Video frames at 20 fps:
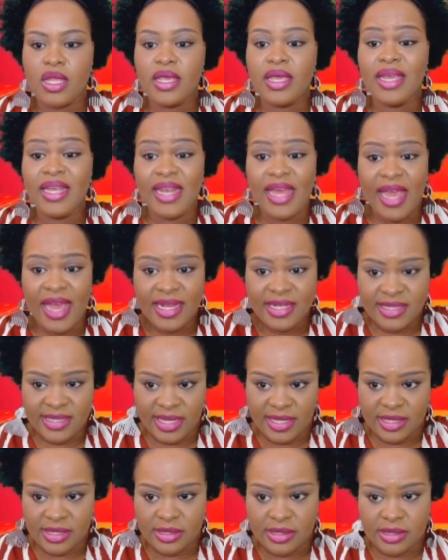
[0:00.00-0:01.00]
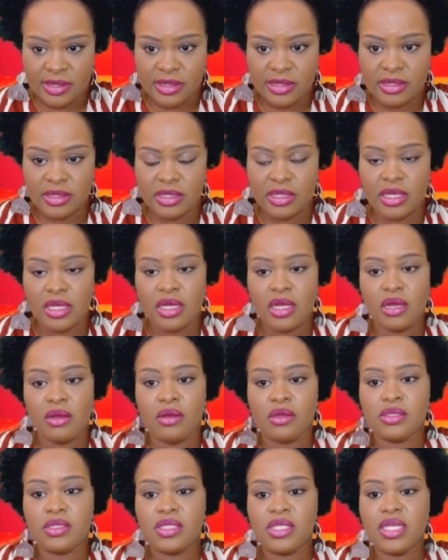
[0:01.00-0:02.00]
In essence,
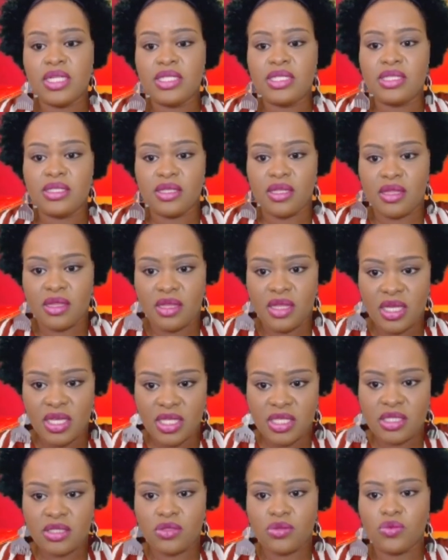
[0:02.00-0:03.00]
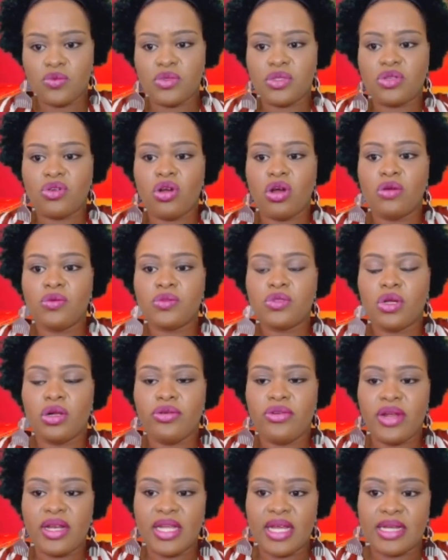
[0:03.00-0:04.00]
since these would count
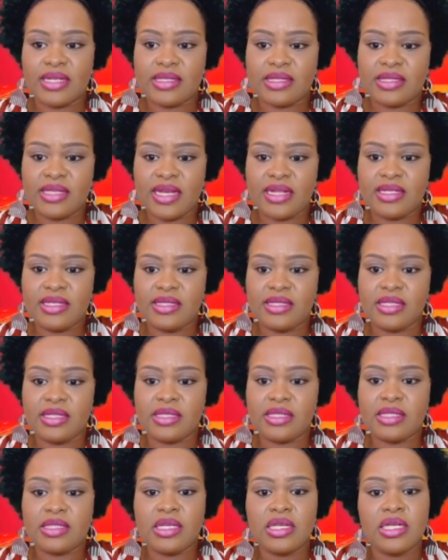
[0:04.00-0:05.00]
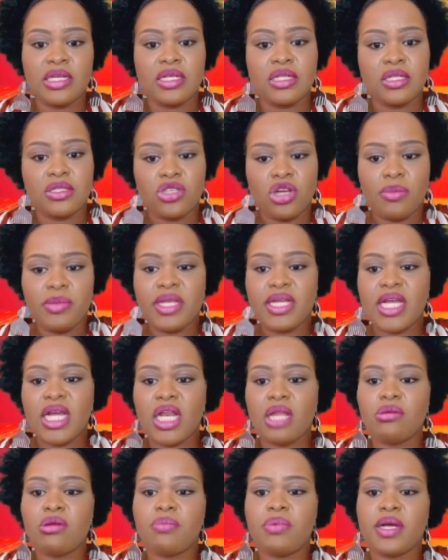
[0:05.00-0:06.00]
already as 10 seats, the
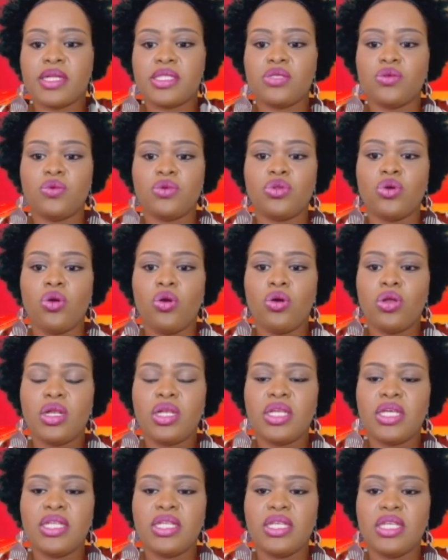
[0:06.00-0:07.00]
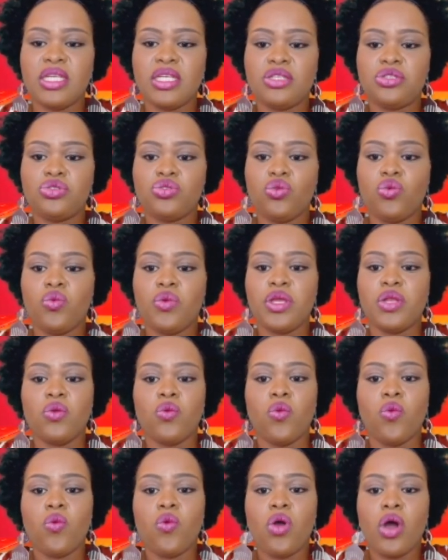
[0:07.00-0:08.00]
Dominica Labour Party would only need to
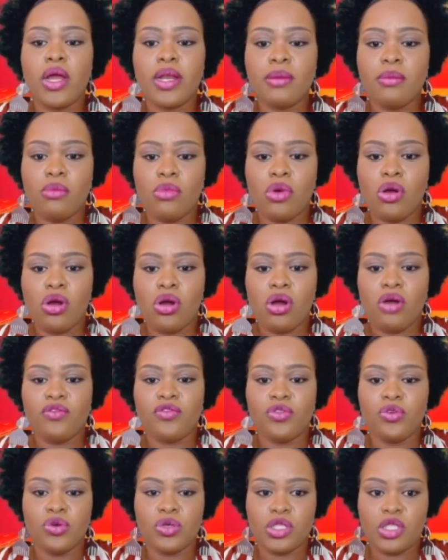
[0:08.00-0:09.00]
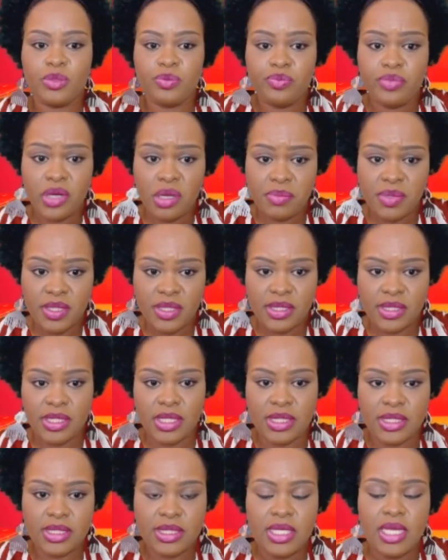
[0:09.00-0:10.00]
win 1 more of those purple
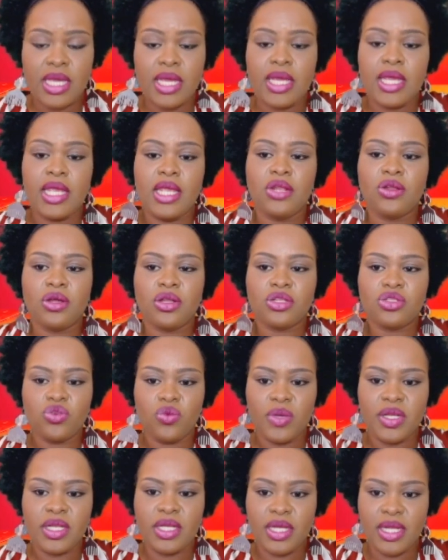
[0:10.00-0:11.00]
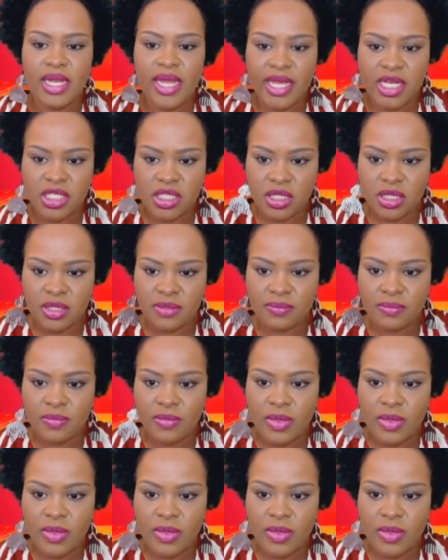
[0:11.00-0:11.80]
seats in order to win the election.